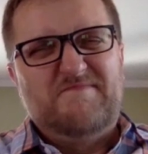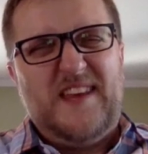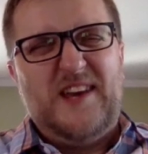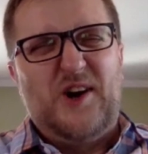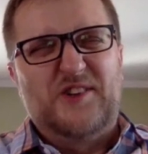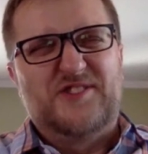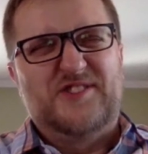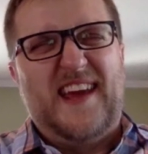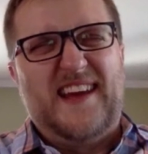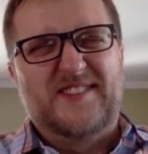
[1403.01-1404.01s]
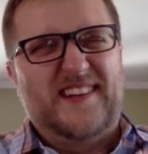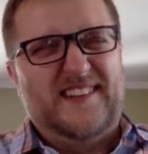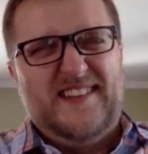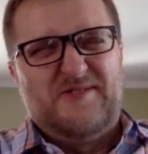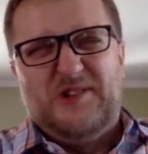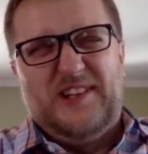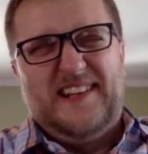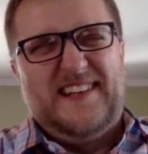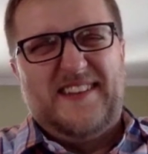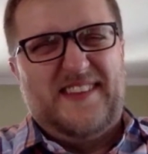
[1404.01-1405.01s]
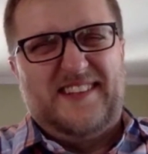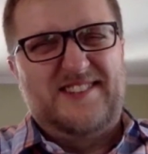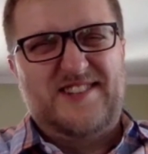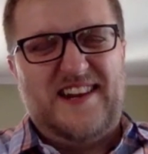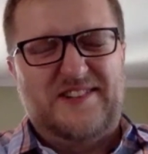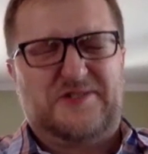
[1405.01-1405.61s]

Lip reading: It all stands. Really, nothing's changed.